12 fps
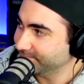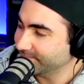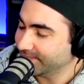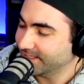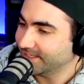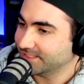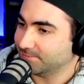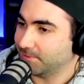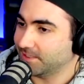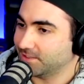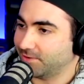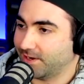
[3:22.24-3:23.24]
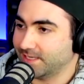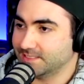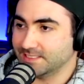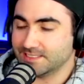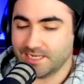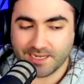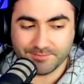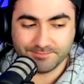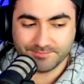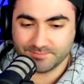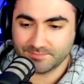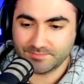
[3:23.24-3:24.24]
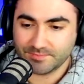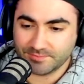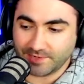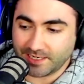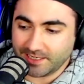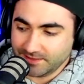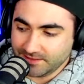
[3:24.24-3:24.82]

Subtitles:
It's been crazy time. Ready?